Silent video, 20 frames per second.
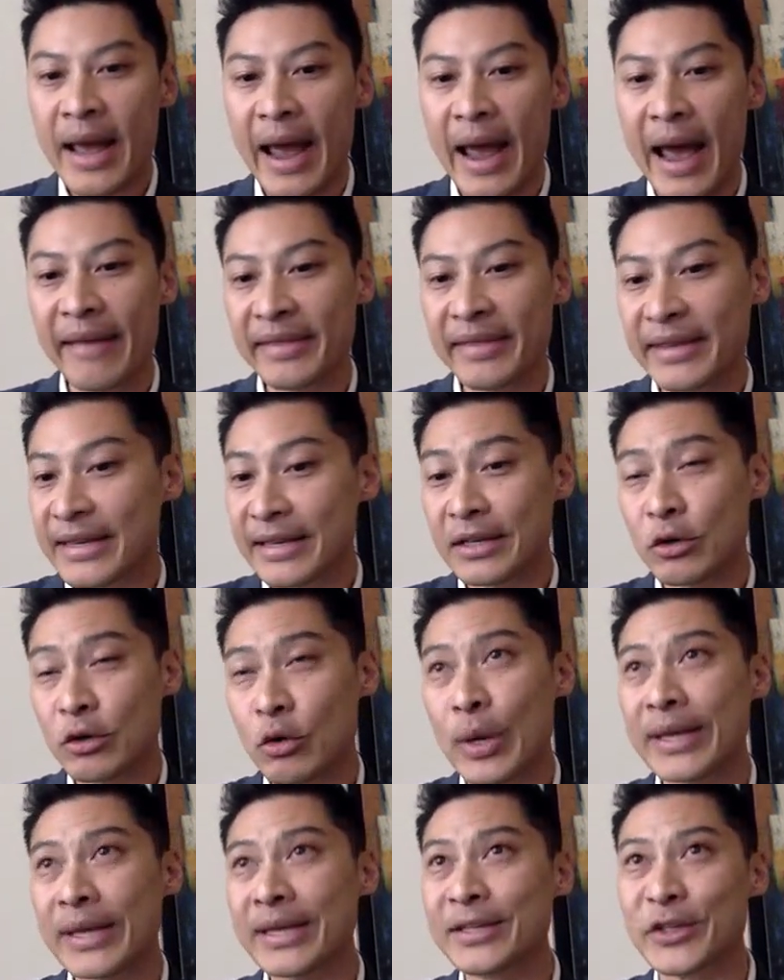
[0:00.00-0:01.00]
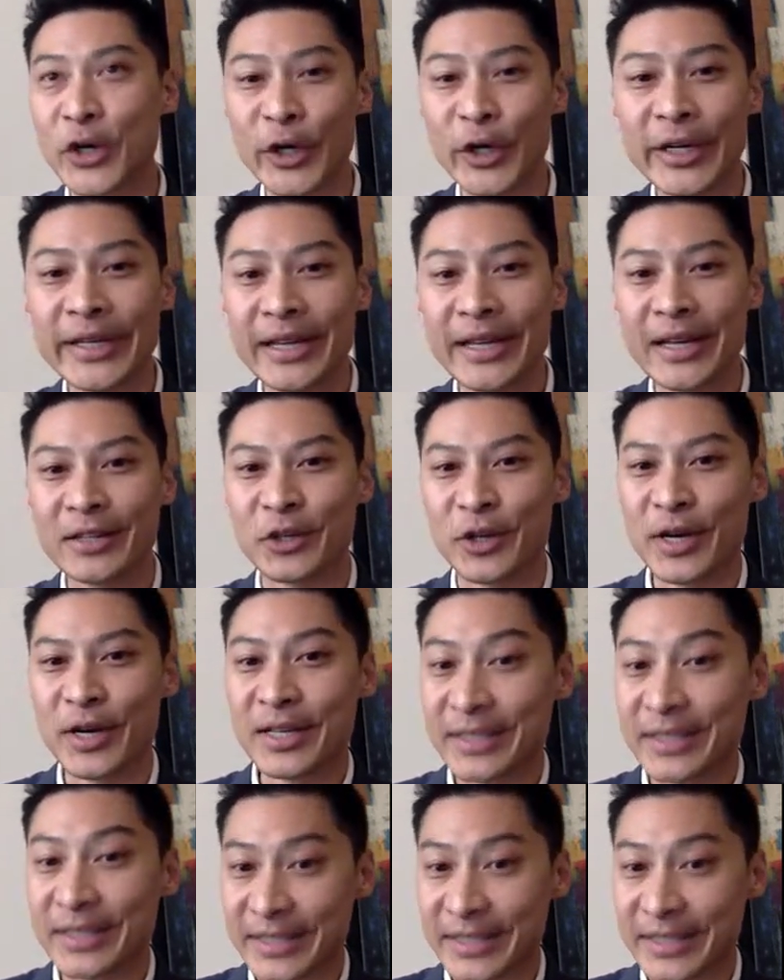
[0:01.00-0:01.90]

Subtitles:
And the quick and dirty answer is